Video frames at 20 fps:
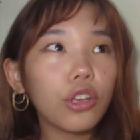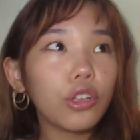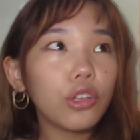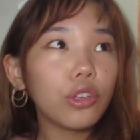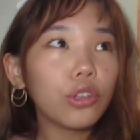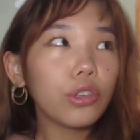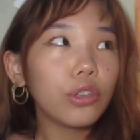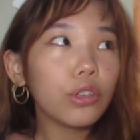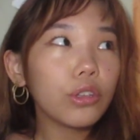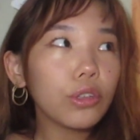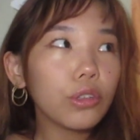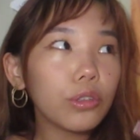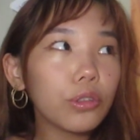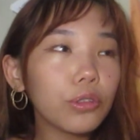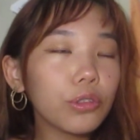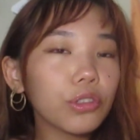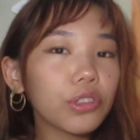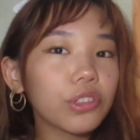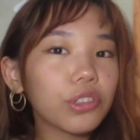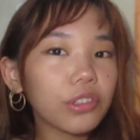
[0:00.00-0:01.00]

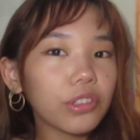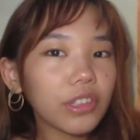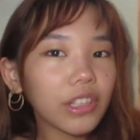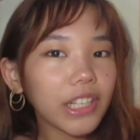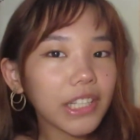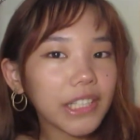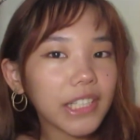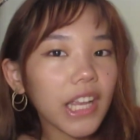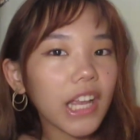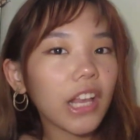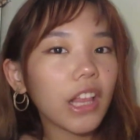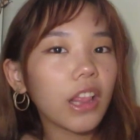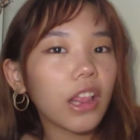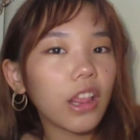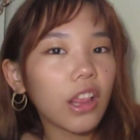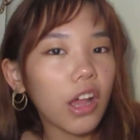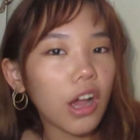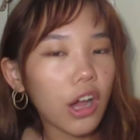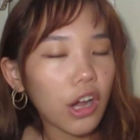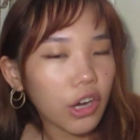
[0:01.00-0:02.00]
usually take
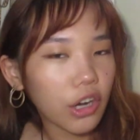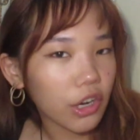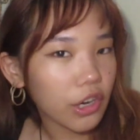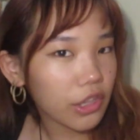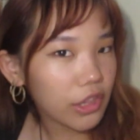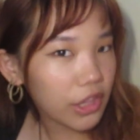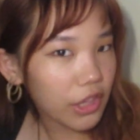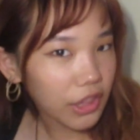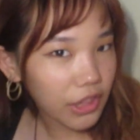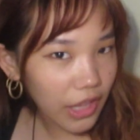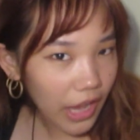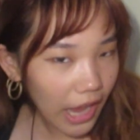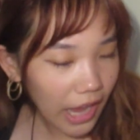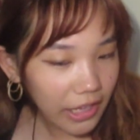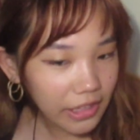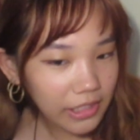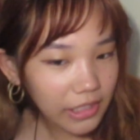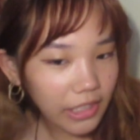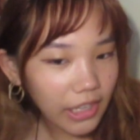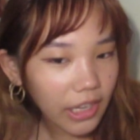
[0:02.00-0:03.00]
longer than
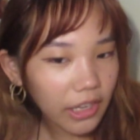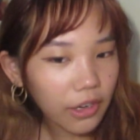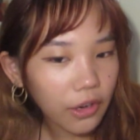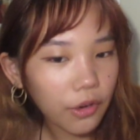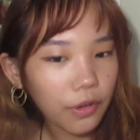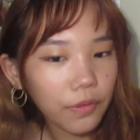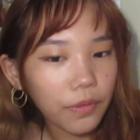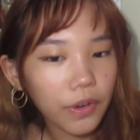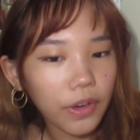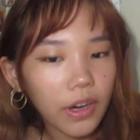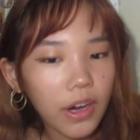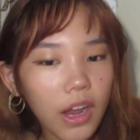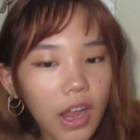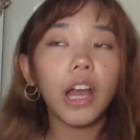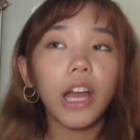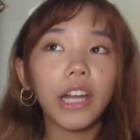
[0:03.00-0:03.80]
that to get over.